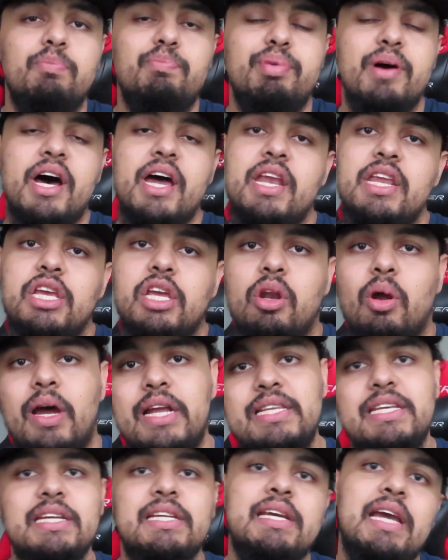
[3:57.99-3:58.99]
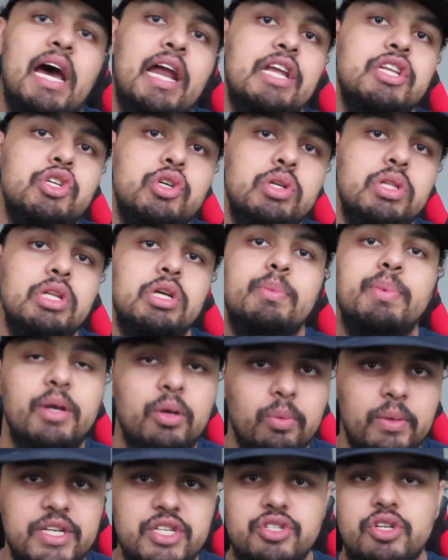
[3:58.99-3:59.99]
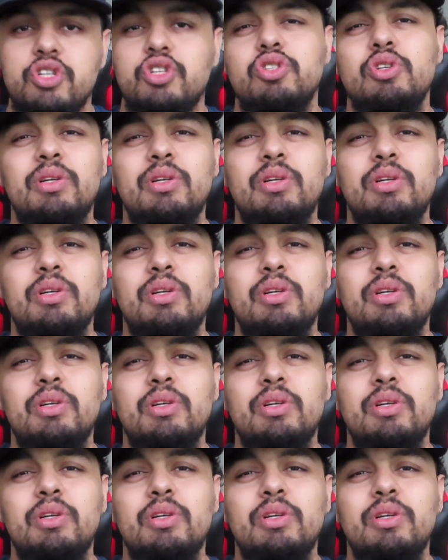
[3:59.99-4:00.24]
but, I did kind of do a little bit of research,